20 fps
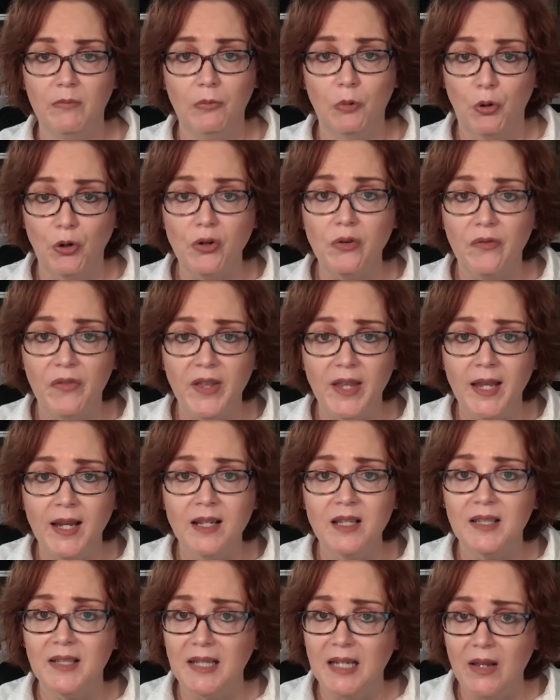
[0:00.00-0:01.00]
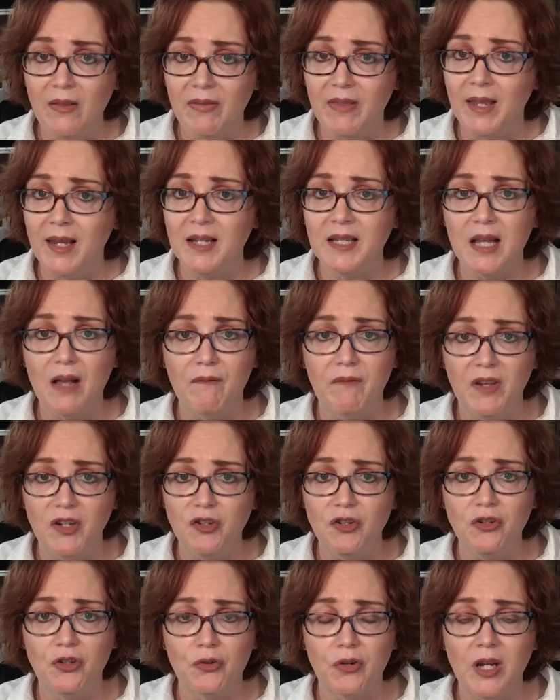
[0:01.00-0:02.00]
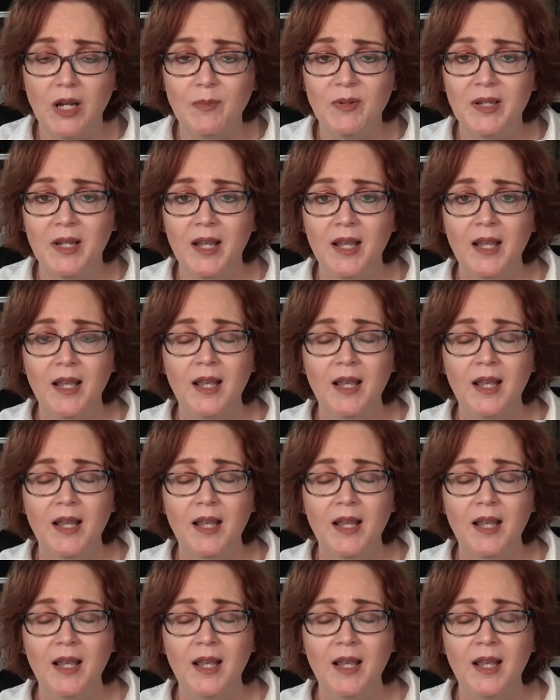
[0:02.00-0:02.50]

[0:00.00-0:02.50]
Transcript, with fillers: learn things, see things, have visions, dreams.